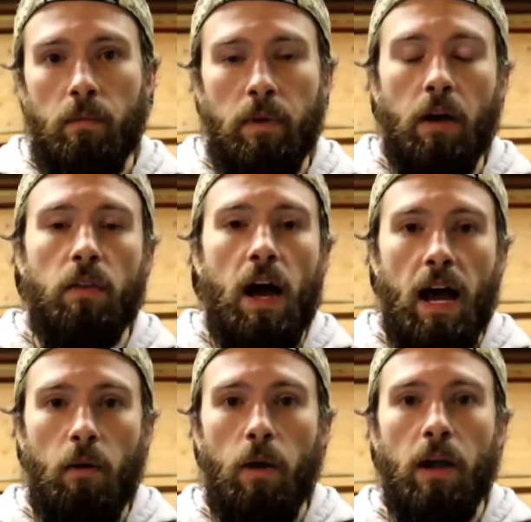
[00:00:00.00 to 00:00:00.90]
be on the
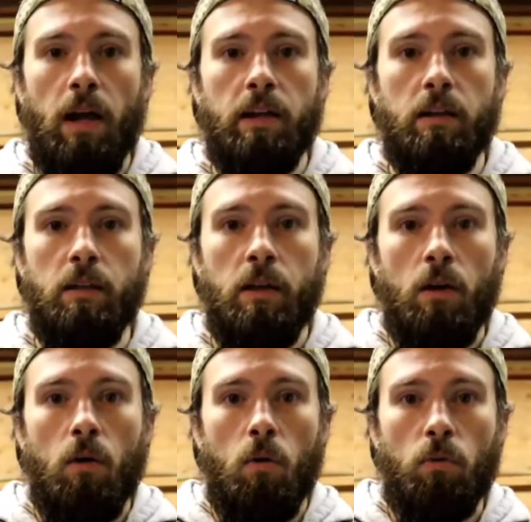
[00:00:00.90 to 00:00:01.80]
highway, I could
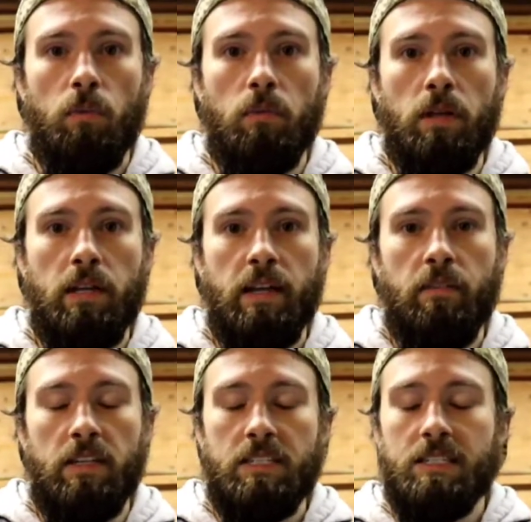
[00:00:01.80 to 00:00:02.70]
ultimately
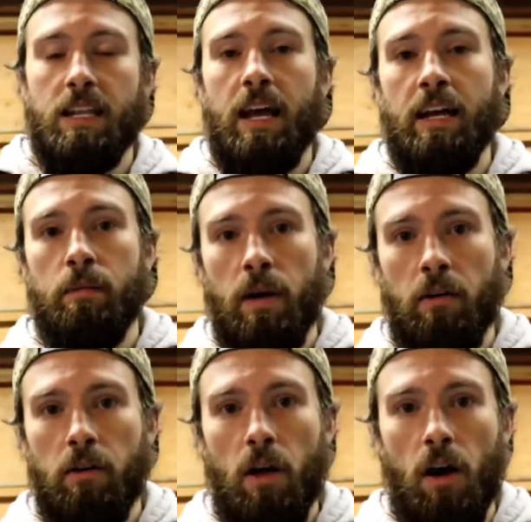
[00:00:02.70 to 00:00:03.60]
give a slight
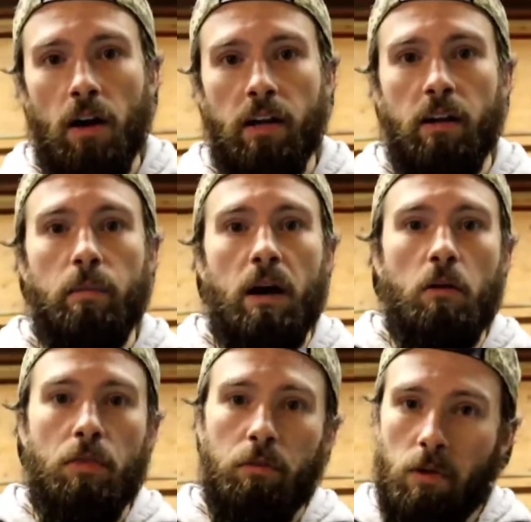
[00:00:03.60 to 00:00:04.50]
amount of knock at
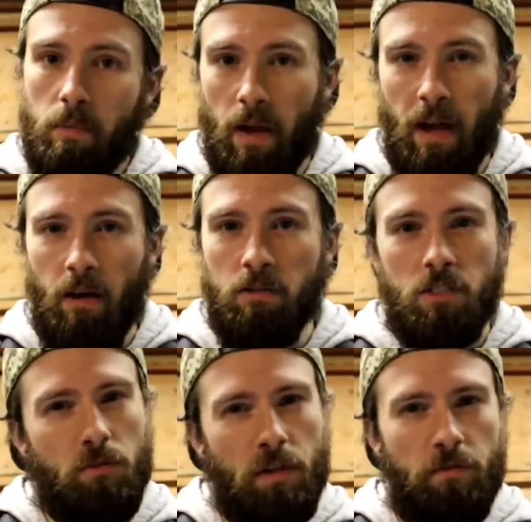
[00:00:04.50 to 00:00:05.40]
about 3
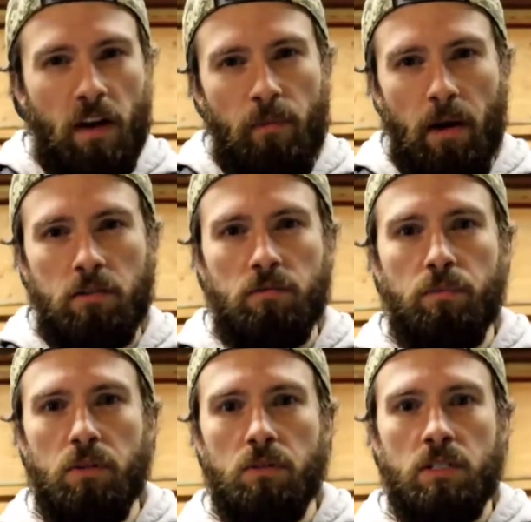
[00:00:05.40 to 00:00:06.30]
pounds, 3 to 5 pounds of
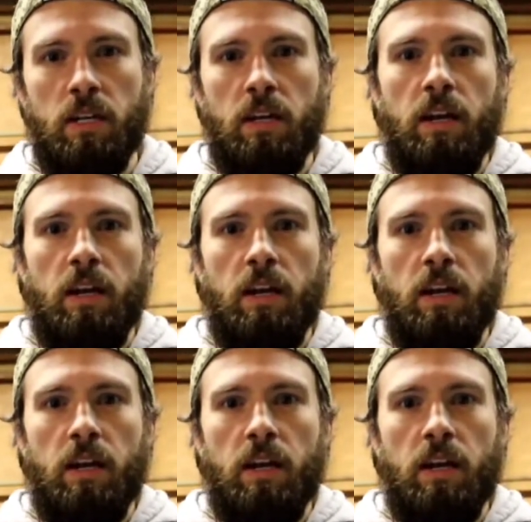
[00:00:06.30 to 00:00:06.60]
boost